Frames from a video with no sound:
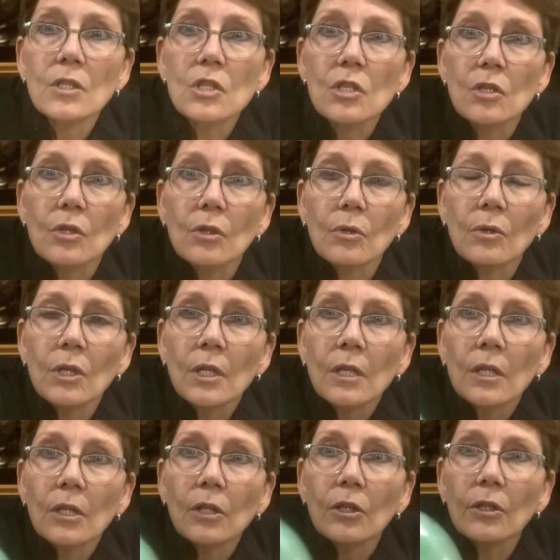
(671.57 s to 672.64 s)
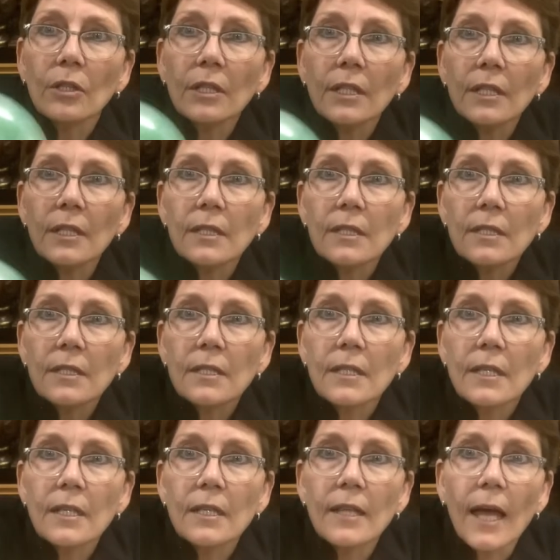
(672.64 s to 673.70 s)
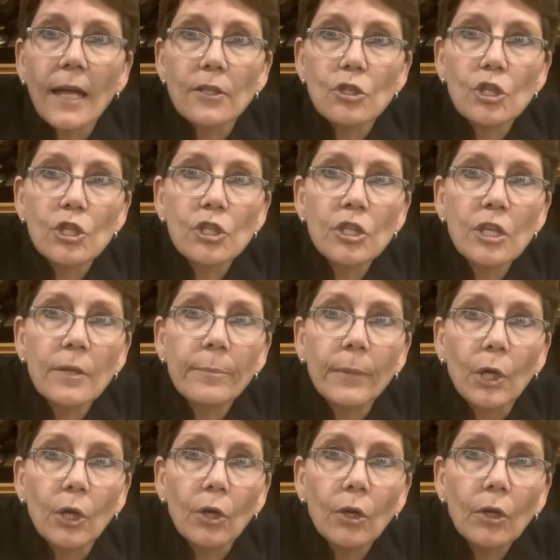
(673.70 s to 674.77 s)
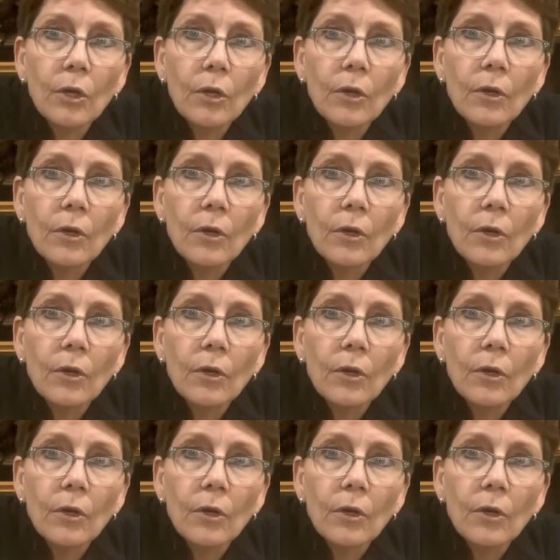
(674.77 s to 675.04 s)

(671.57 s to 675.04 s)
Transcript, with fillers: So look at that shimmer,